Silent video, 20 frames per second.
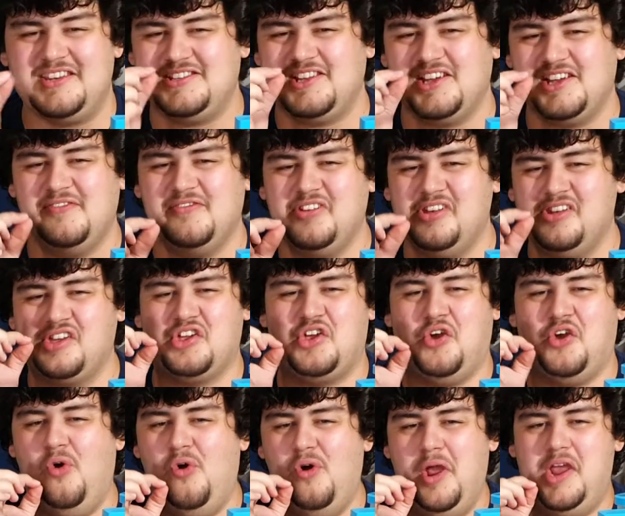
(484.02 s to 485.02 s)
Tastes like I've
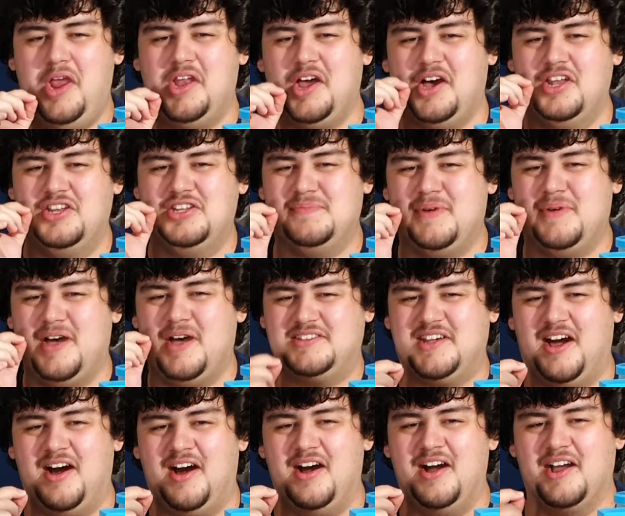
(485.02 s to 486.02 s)
got a coin under
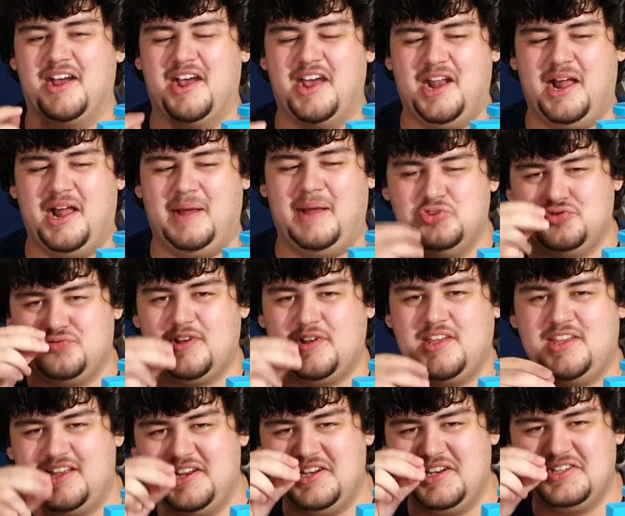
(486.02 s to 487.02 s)
my tongue and I'm
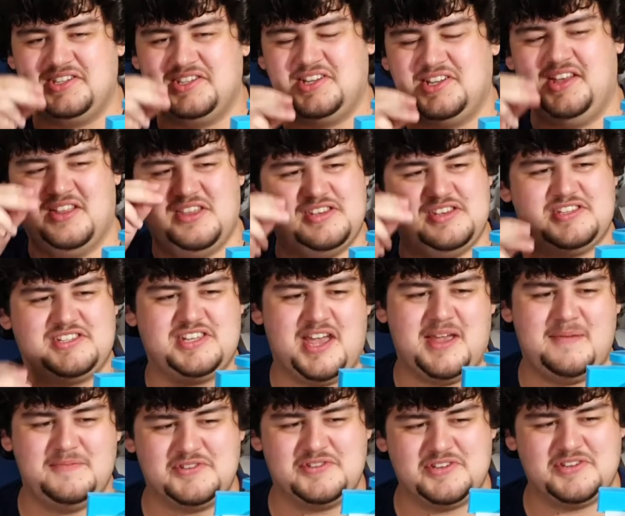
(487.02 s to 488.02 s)
drinking tea at
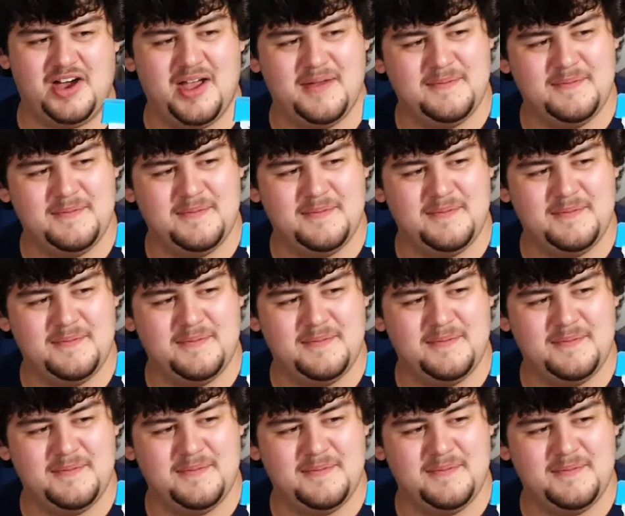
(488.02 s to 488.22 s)
the same